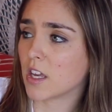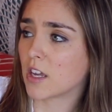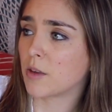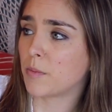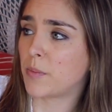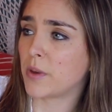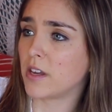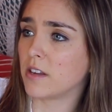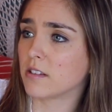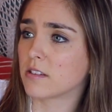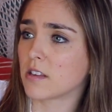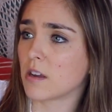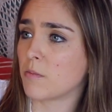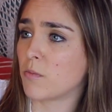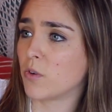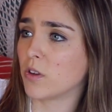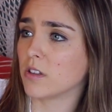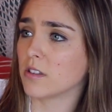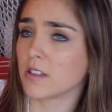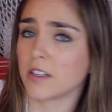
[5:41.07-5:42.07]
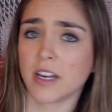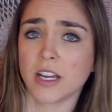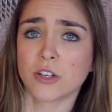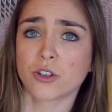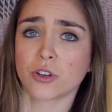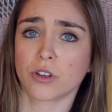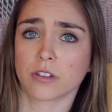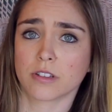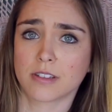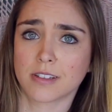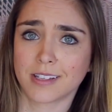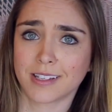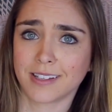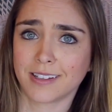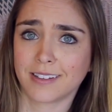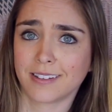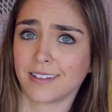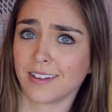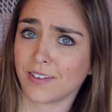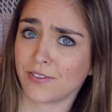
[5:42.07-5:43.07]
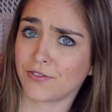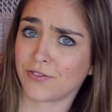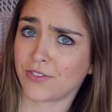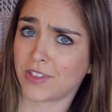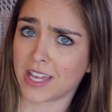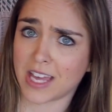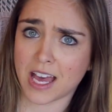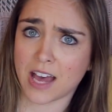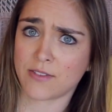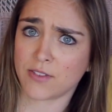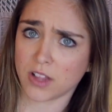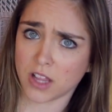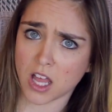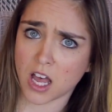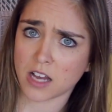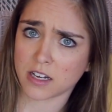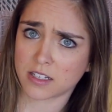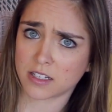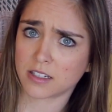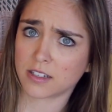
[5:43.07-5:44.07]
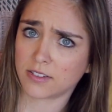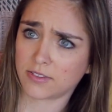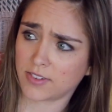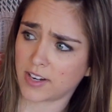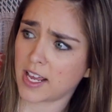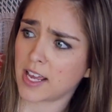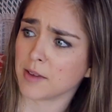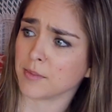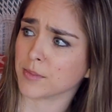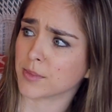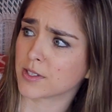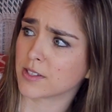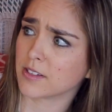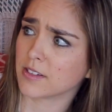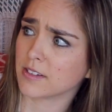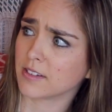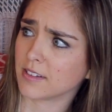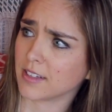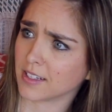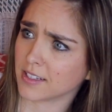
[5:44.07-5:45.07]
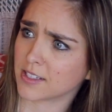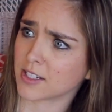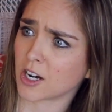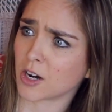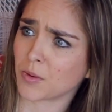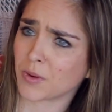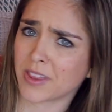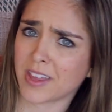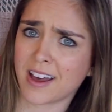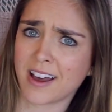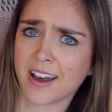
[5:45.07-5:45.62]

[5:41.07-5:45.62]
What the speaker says: It could be someone's initials, if they have a lot of names that start with